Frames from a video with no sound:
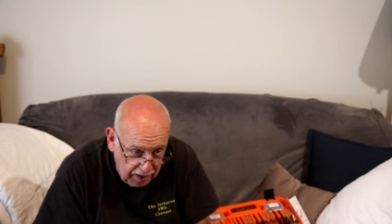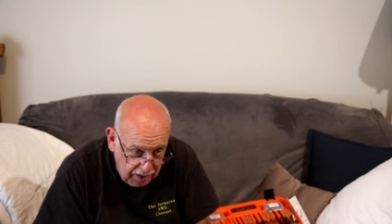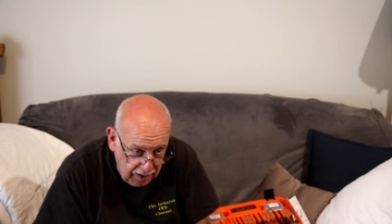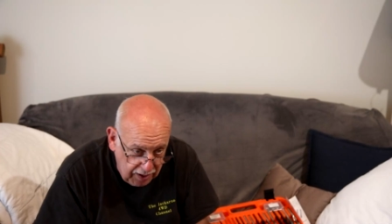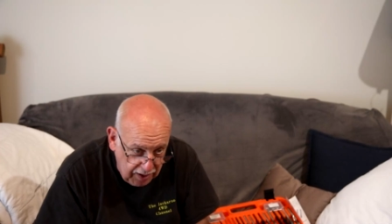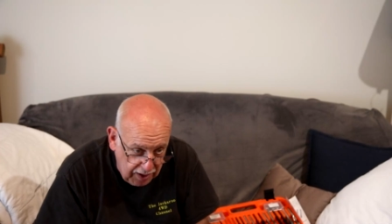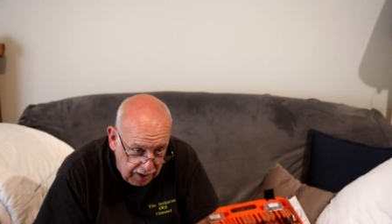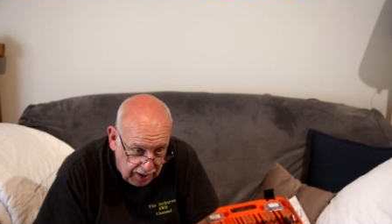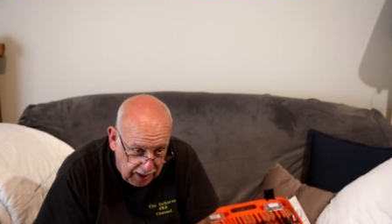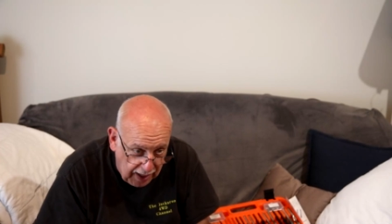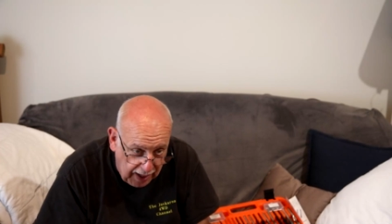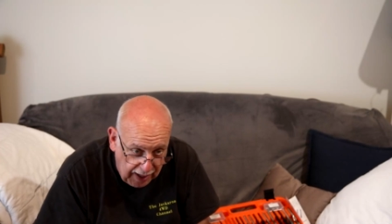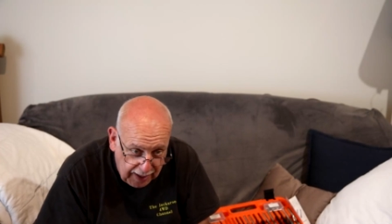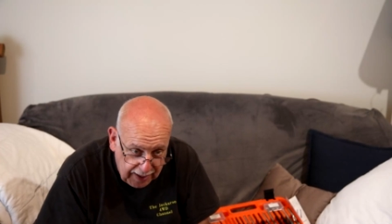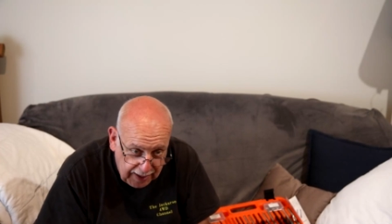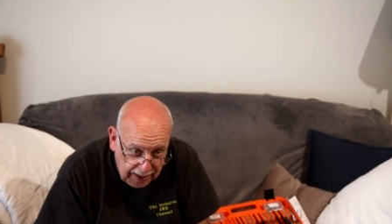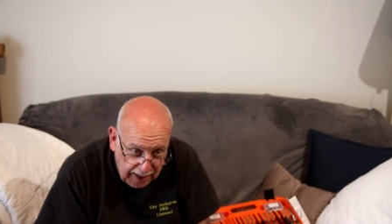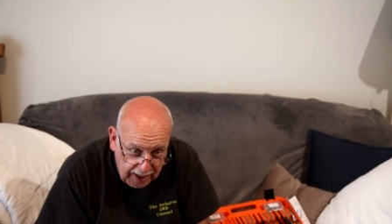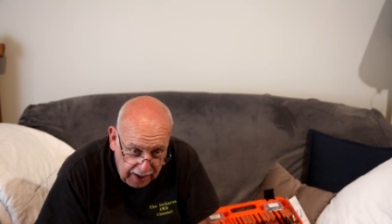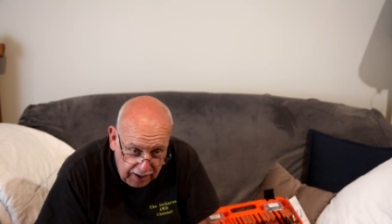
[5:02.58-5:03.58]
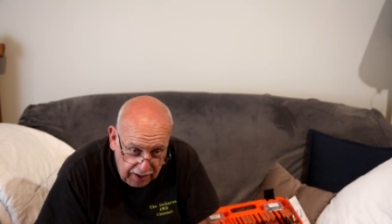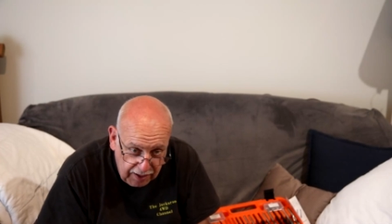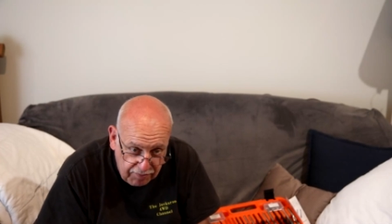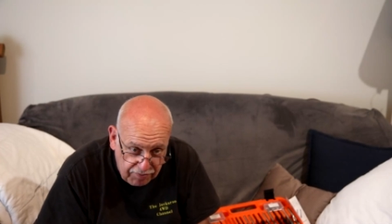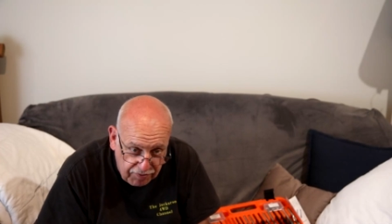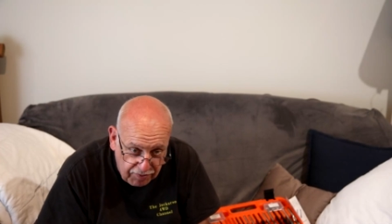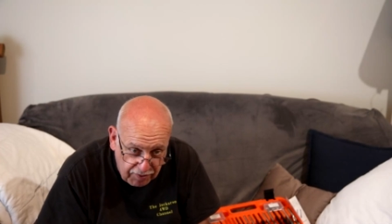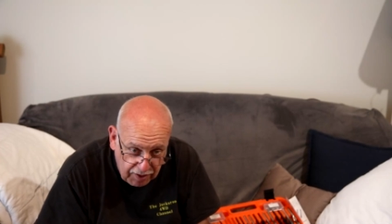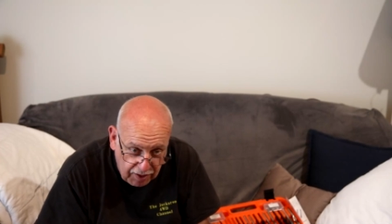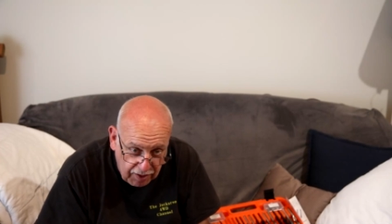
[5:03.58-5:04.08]
you can't get in
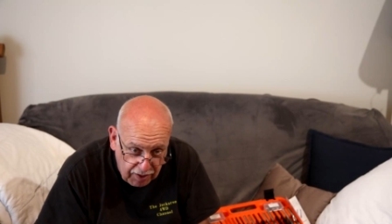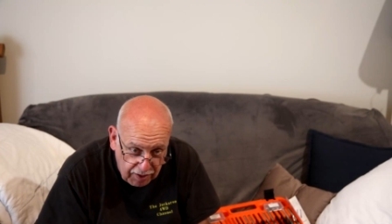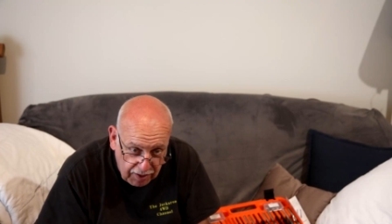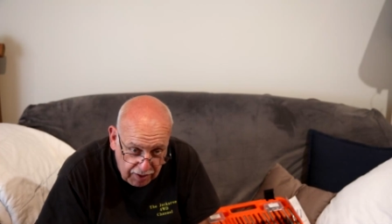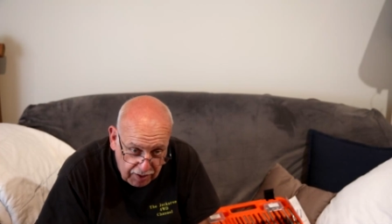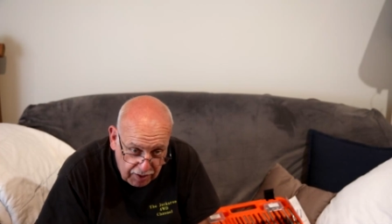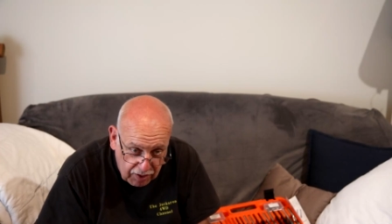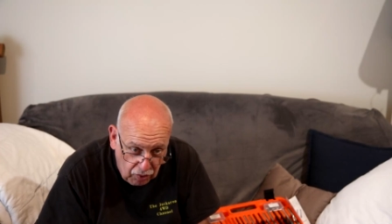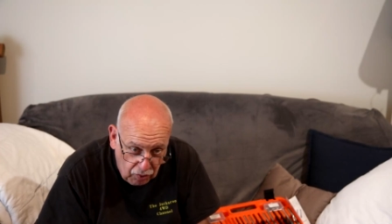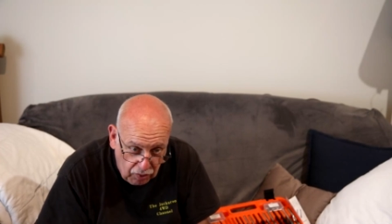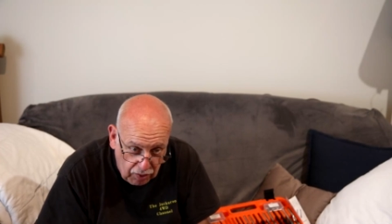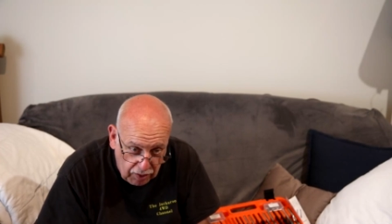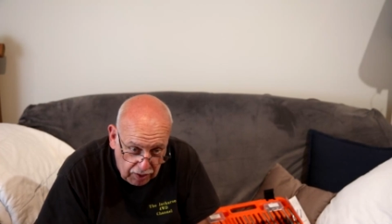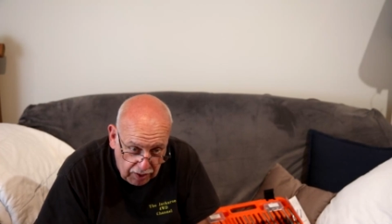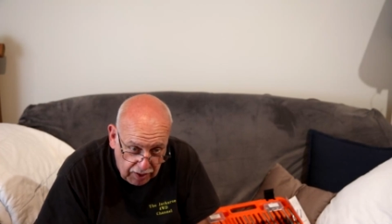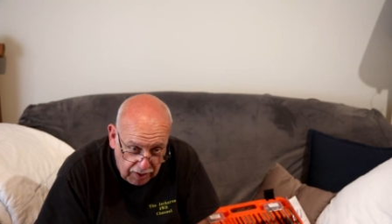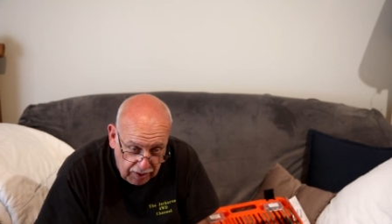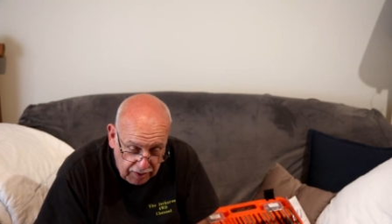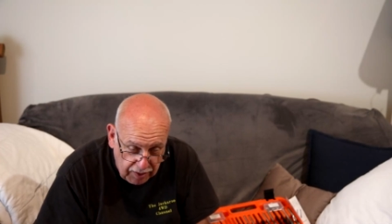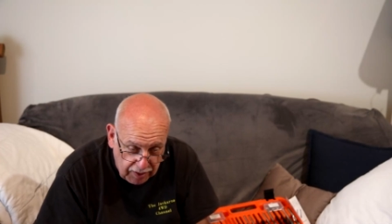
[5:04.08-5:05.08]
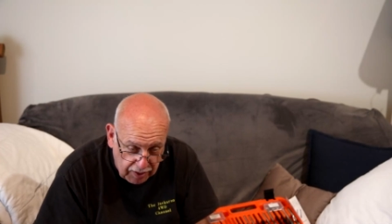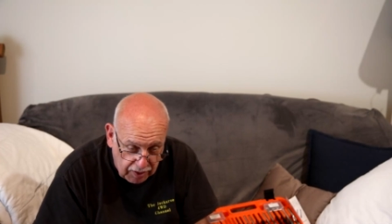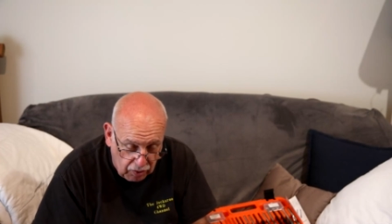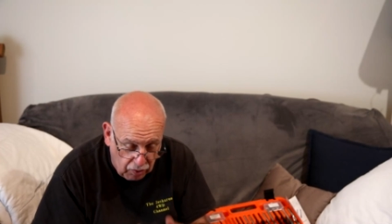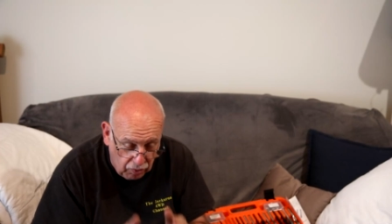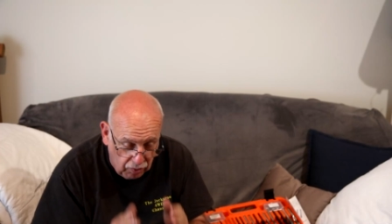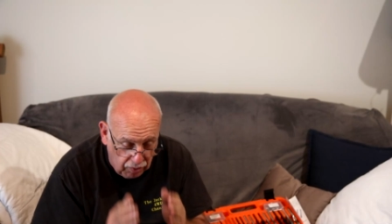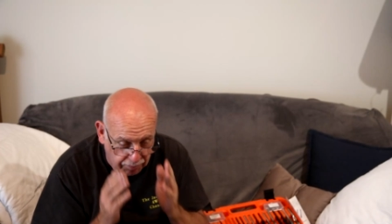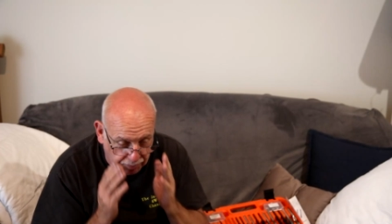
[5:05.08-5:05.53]
for the coolant